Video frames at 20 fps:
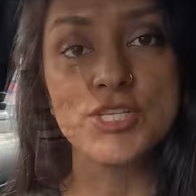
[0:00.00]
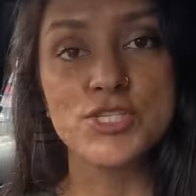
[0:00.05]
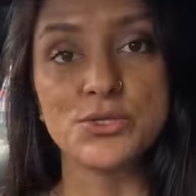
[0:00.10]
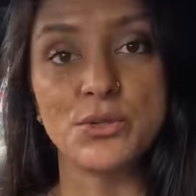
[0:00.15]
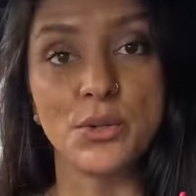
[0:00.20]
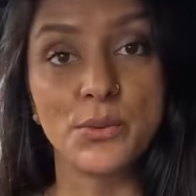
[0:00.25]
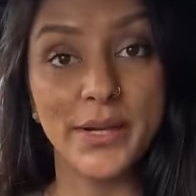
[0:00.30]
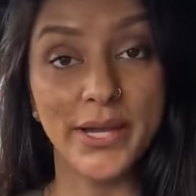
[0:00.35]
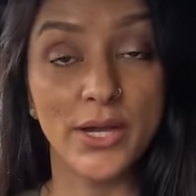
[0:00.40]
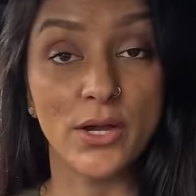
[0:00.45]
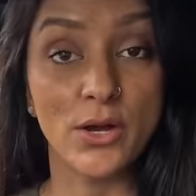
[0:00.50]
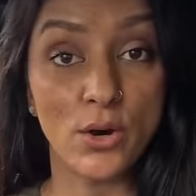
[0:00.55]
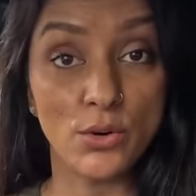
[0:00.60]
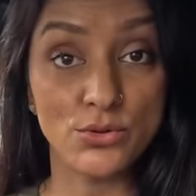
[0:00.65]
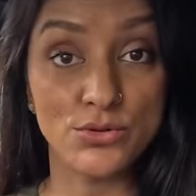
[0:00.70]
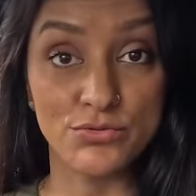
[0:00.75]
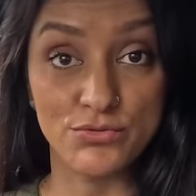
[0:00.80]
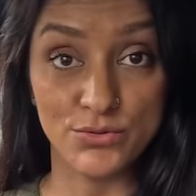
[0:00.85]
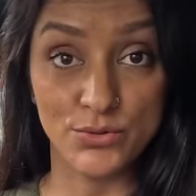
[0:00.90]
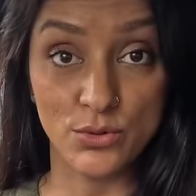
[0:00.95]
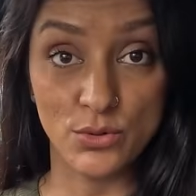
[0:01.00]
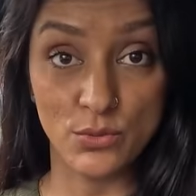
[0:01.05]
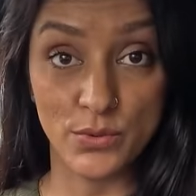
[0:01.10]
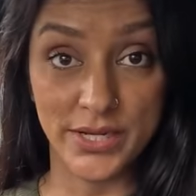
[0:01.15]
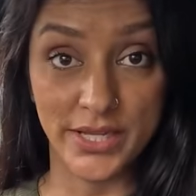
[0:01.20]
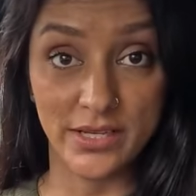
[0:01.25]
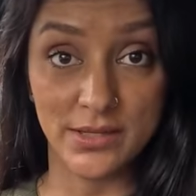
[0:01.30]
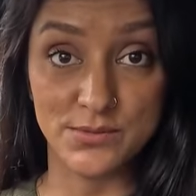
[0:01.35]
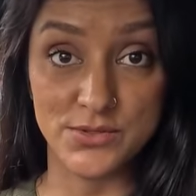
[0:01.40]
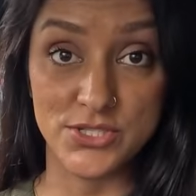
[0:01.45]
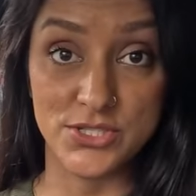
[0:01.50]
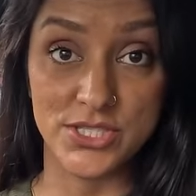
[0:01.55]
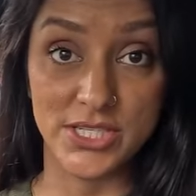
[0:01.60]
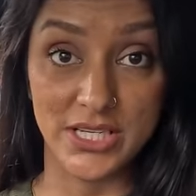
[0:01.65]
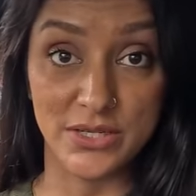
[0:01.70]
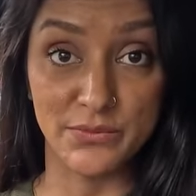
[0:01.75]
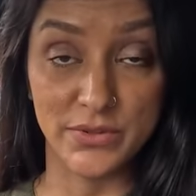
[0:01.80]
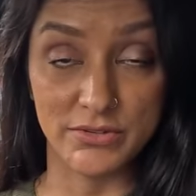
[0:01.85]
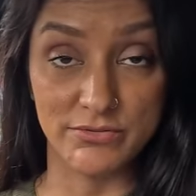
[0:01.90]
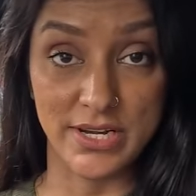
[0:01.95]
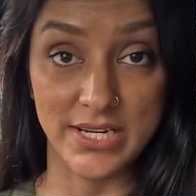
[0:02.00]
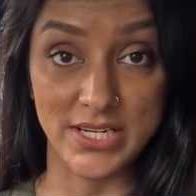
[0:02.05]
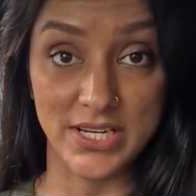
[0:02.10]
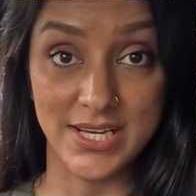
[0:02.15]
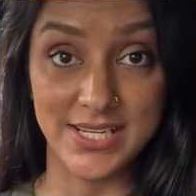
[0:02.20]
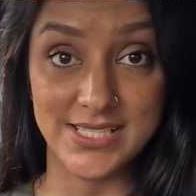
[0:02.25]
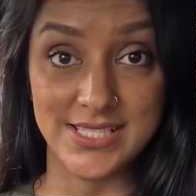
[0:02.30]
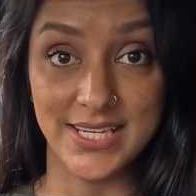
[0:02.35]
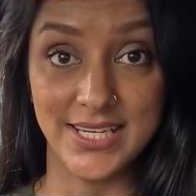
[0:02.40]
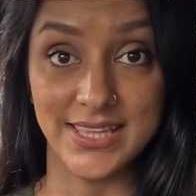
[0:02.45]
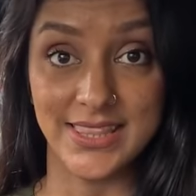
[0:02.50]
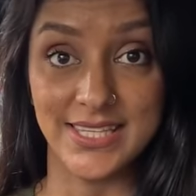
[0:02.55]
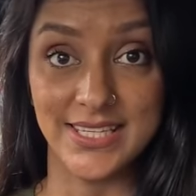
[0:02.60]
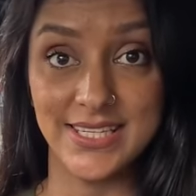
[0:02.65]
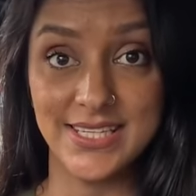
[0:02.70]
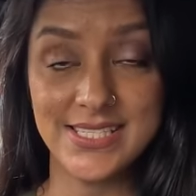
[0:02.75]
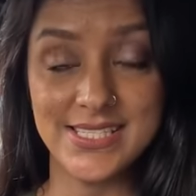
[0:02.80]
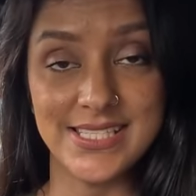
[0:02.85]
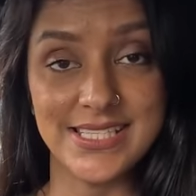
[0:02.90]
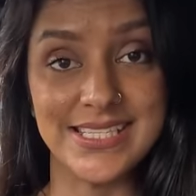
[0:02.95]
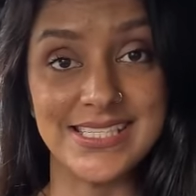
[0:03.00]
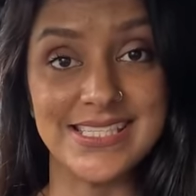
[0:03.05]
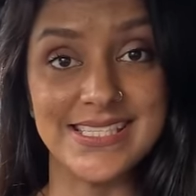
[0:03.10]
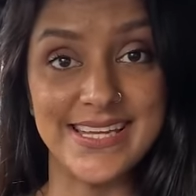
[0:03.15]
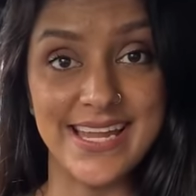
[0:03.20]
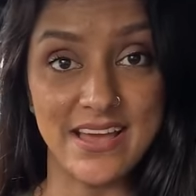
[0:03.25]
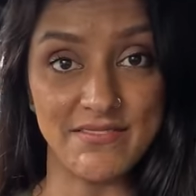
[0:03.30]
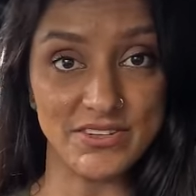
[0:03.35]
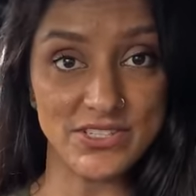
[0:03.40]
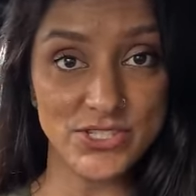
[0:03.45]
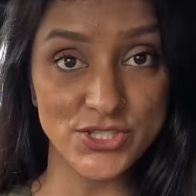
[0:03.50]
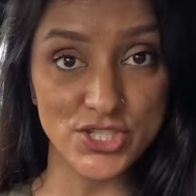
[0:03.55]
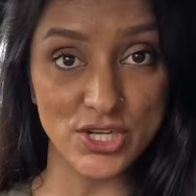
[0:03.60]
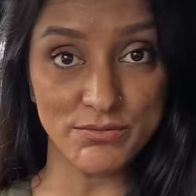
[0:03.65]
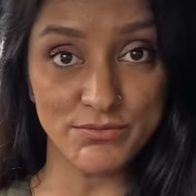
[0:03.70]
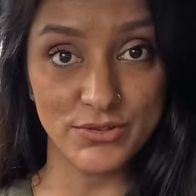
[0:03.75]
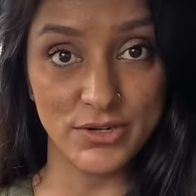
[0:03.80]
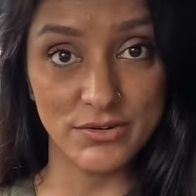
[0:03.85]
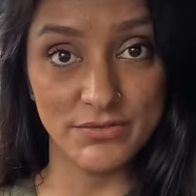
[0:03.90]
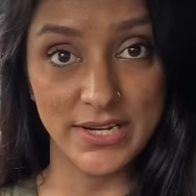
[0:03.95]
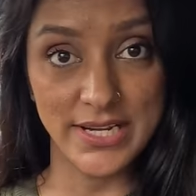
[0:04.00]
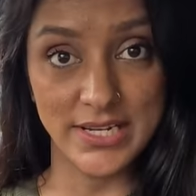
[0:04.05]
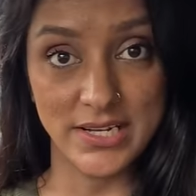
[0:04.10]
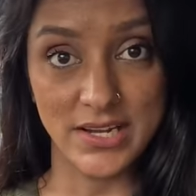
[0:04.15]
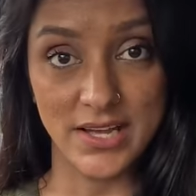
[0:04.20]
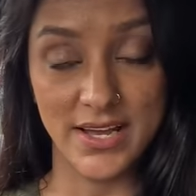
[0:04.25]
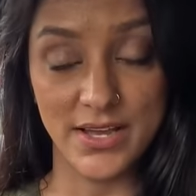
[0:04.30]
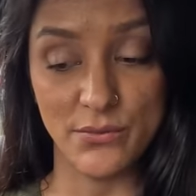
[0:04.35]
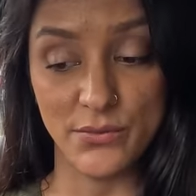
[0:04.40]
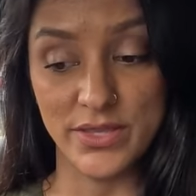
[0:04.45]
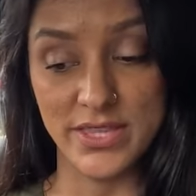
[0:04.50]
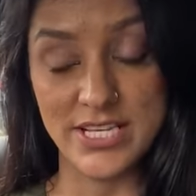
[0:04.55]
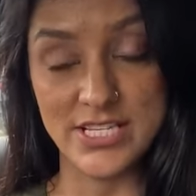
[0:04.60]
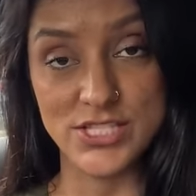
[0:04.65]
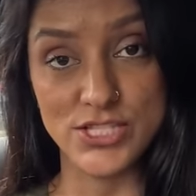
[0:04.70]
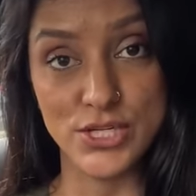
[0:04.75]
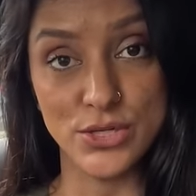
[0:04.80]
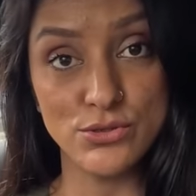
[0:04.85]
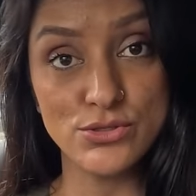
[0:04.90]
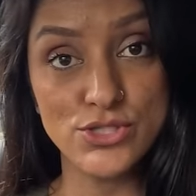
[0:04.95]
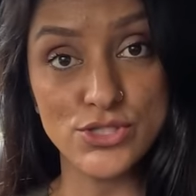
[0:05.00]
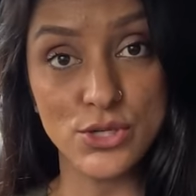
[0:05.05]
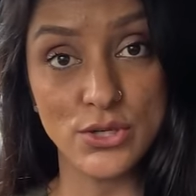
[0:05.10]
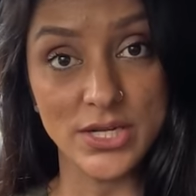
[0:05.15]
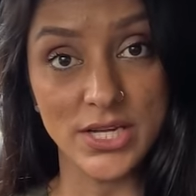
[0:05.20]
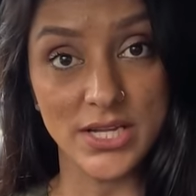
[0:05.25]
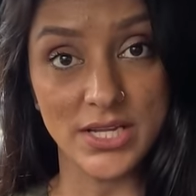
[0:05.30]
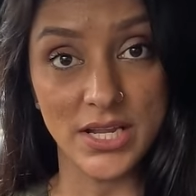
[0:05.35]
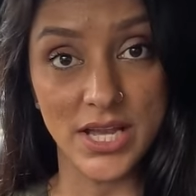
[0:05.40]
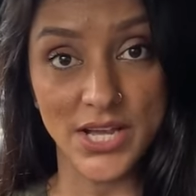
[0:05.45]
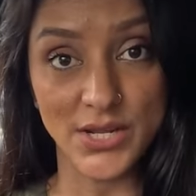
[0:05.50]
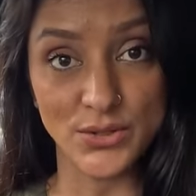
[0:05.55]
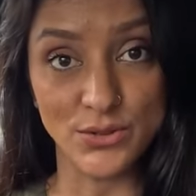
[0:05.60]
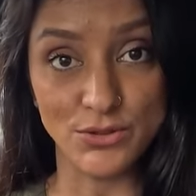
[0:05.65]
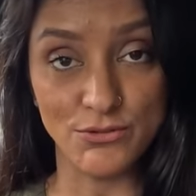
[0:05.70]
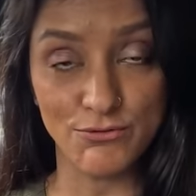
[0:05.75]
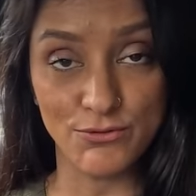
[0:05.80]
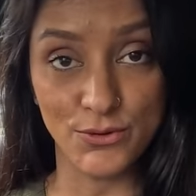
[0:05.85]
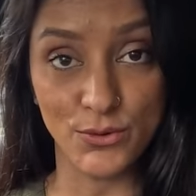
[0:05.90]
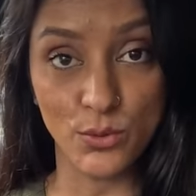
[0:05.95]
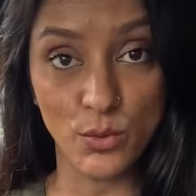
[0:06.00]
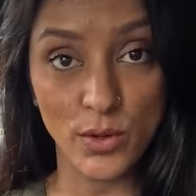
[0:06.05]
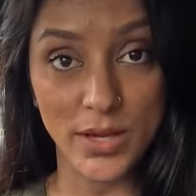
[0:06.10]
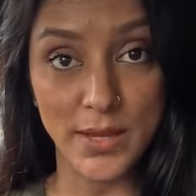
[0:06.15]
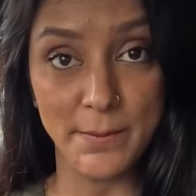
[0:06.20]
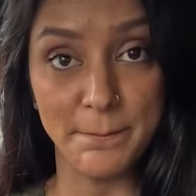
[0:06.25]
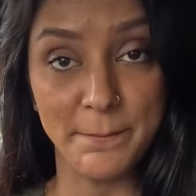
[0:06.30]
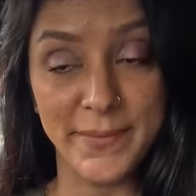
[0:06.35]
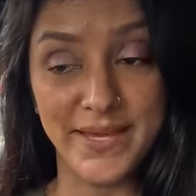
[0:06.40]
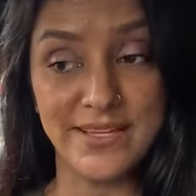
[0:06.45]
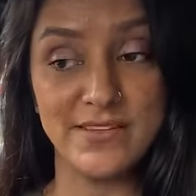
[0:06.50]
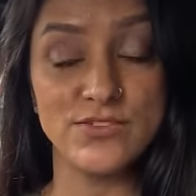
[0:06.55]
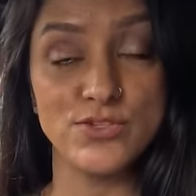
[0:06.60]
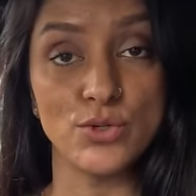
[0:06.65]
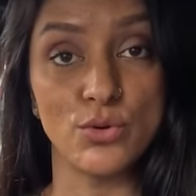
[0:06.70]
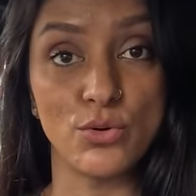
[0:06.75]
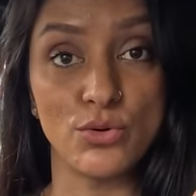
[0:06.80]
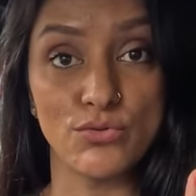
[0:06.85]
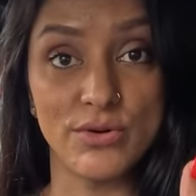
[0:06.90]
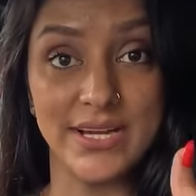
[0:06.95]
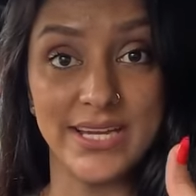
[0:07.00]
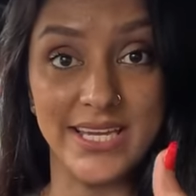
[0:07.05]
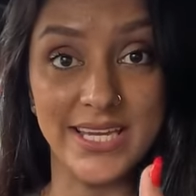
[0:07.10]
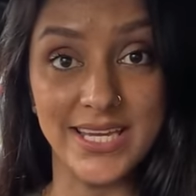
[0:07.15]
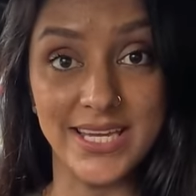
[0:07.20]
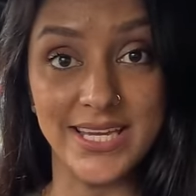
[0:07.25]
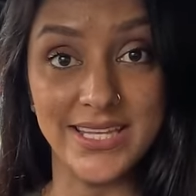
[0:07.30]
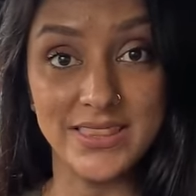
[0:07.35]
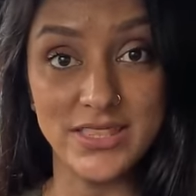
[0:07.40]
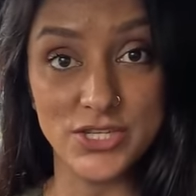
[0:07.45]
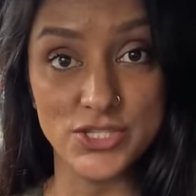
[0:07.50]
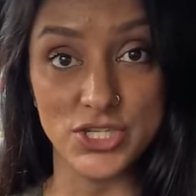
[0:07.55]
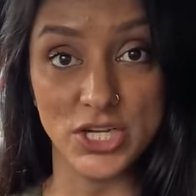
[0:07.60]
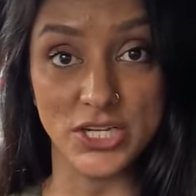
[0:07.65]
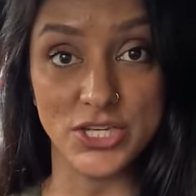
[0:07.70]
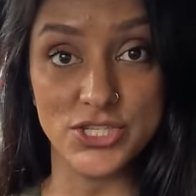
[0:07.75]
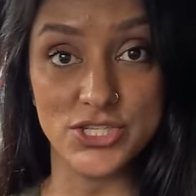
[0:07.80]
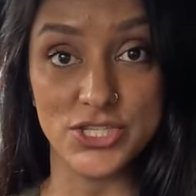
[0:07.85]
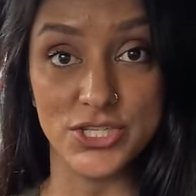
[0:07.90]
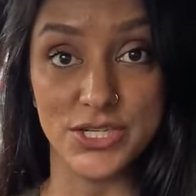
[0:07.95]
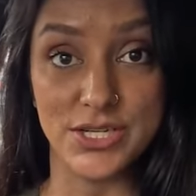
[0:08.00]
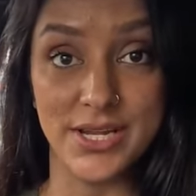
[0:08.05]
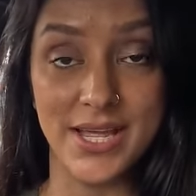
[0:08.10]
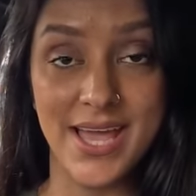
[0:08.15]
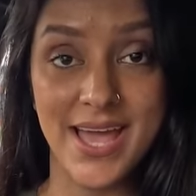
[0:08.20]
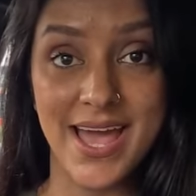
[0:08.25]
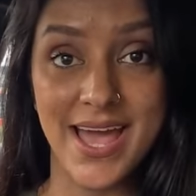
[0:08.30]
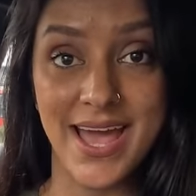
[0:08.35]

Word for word: So a quick golden rule when it comes to dealing with red lights like this is never stop for a red light where there's no solid line on the floor. It means you're already in the junction